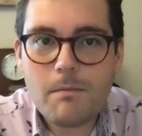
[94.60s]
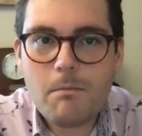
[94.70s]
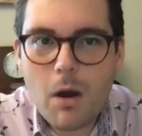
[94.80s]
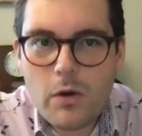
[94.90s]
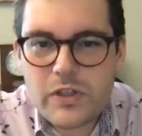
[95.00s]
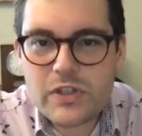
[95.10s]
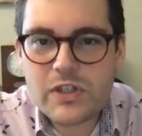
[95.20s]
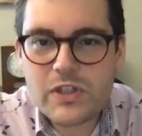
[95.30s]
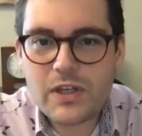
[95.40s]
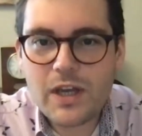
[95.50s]

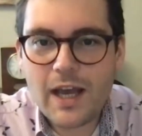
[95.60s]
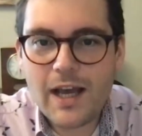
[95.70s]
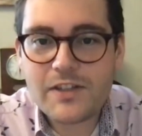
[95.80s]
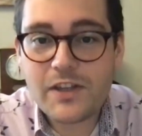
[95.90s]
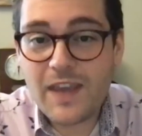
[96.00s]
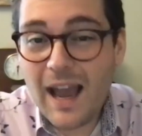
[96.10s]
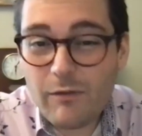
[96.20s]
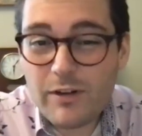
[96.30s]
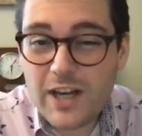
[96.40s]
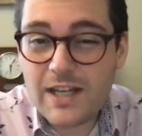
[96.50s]
the
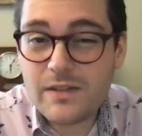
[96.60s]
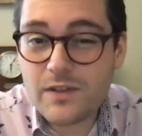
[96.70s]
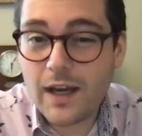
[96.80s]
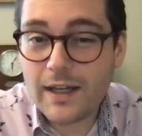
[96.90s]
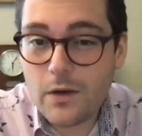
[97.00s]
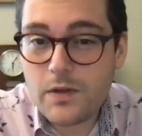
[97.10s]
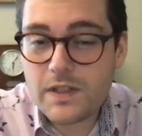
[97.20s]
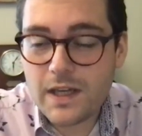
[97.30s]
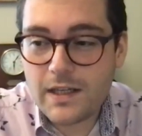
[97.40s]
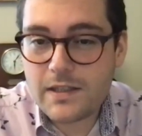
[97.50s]
average age of
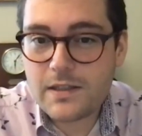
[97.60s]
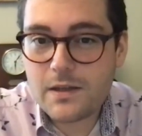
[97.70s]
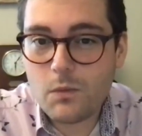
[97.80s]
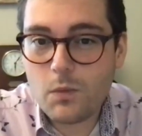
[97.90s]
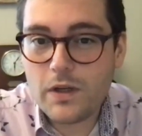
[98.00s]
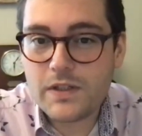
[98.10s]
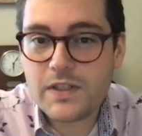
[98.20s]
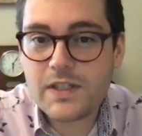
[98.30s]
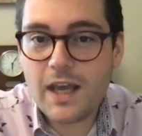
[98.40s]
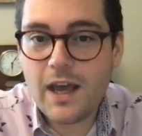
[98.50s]
diagnosis
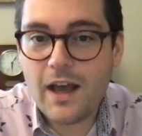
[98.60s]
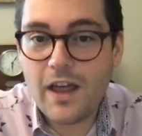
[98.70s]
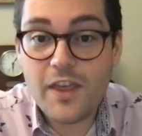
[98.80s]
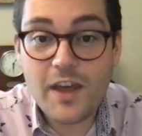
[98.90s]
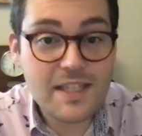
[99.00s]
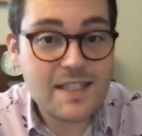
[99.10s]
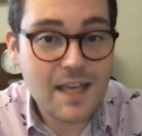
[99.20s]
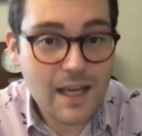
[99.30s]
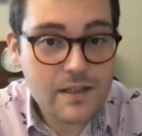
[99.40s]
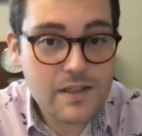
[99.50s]
was
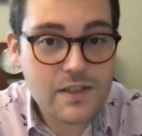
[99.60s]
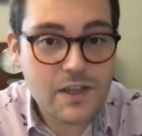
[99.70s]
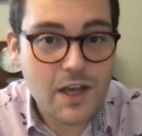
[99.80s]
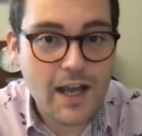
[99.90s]
36,